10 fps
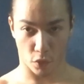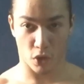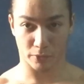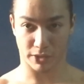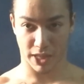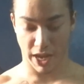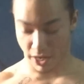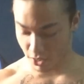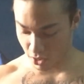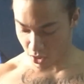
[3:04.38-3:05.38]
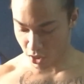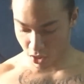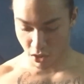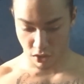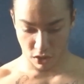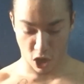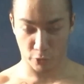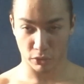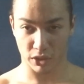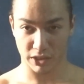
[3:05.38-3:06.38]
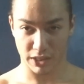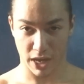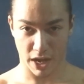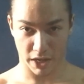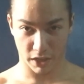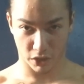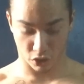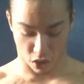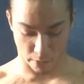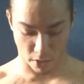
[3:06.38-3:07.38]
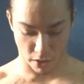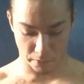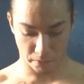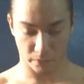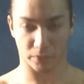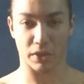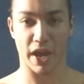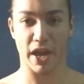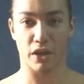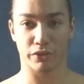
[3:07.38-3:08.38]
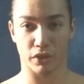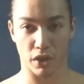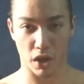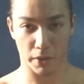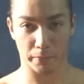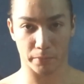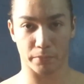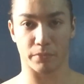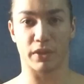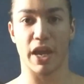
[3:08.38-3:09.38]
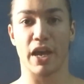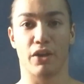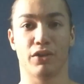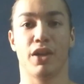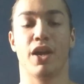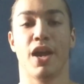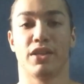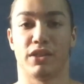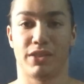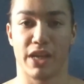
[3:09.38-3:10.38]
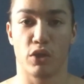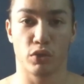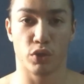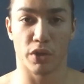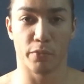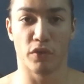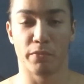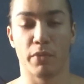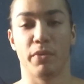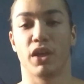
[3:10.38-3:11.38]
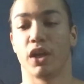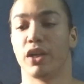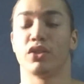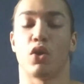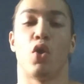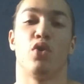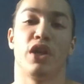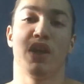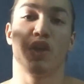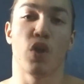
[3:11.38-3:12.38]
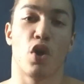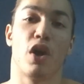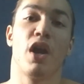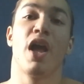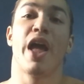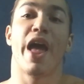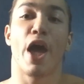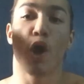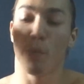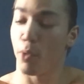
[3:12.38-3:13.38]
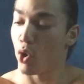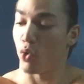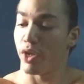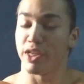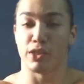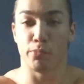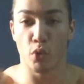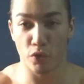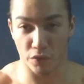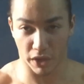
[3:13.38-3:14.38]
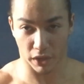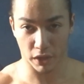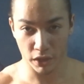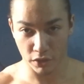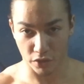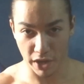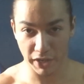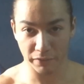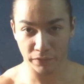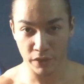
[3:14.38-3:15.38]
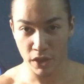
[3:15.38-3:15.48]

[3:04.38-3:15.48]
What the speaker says: form, stay, elbows to the side, come up, down, down. It's a single joint movement because only your elbow is moving, right?